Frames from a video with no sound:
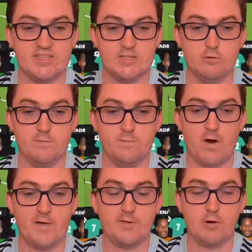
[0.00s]
still
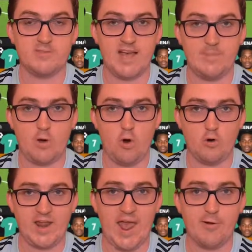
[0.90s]
5 goals up
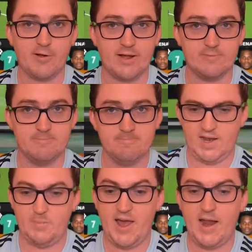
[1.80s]
on aggregate.
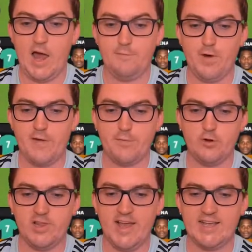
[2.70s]
And about halfway
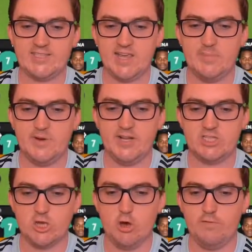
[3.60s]
through the last 10
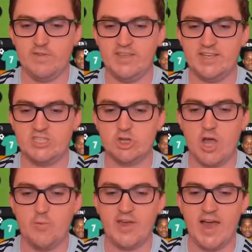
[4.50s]
minutes of this
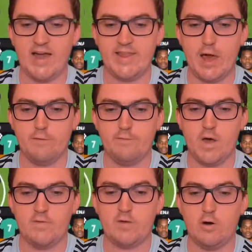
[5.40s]
tie, we are now
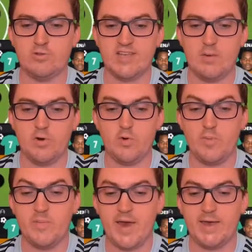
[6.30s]
5 goals up. We will
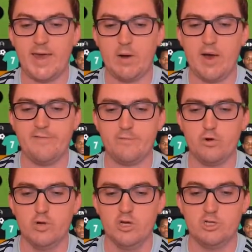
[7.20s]
be making our way
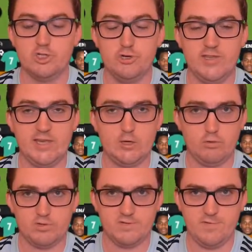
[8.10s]
through to the
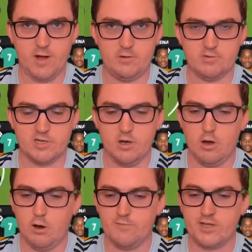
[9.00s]
quarterfinals
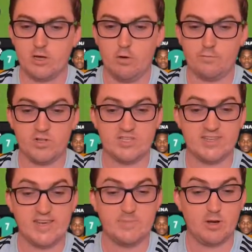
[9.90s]
of the Conference
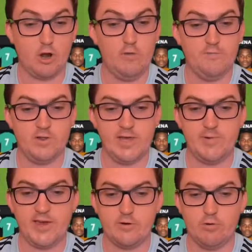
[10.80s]
League, but hopefully
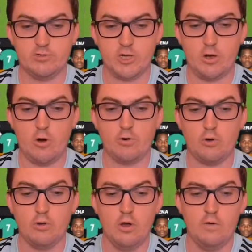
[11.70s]
we can also hold
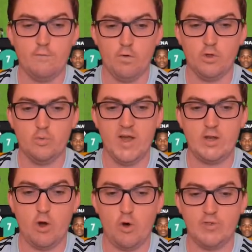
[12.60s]
on for the
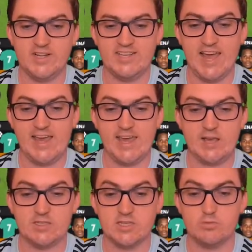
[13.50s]
win on the day here,
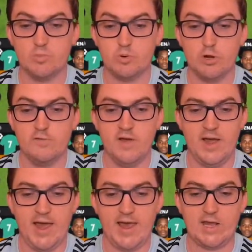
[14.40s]
because this would prove
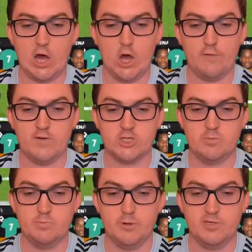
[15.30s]
a
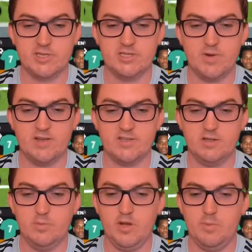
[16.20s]
coefficient boost as well as a
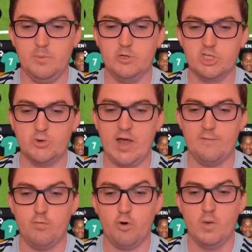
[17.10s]
little bit of boost to our
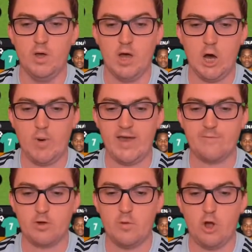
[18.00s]
form away
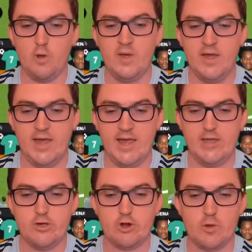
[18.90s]
from home
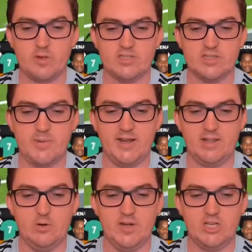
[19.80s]
in Europe, because it's been a
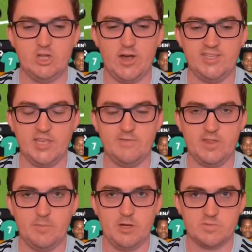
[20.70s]
little bit dicey for
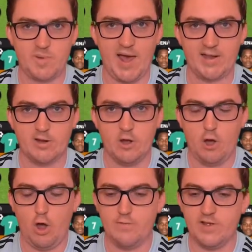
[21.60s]
the most part
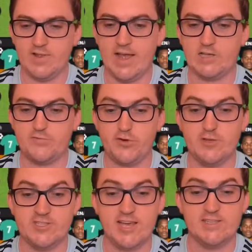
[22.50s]
over the last
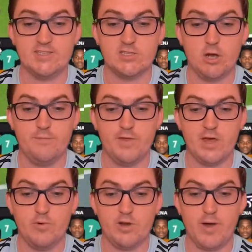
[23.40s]
few seasons. Hopefully
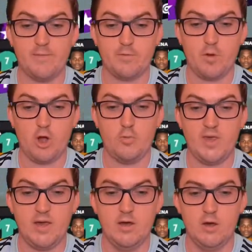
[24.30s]
a win away from home
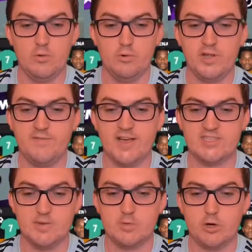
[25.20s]
here will give
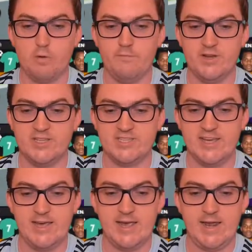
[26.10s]
us some confidence
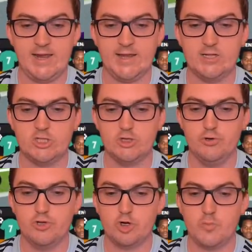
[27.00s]
heading
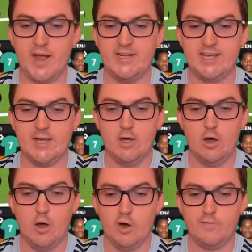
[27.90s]
into the remainder
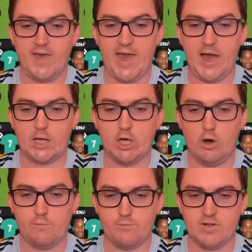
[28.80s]
of our
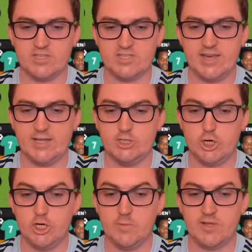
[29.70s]
Conference League
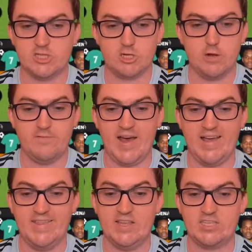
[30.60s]
journey. But so far
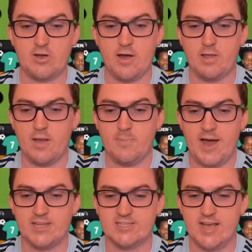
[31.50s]
in this highlight,
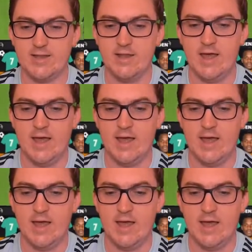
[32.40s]
Partizan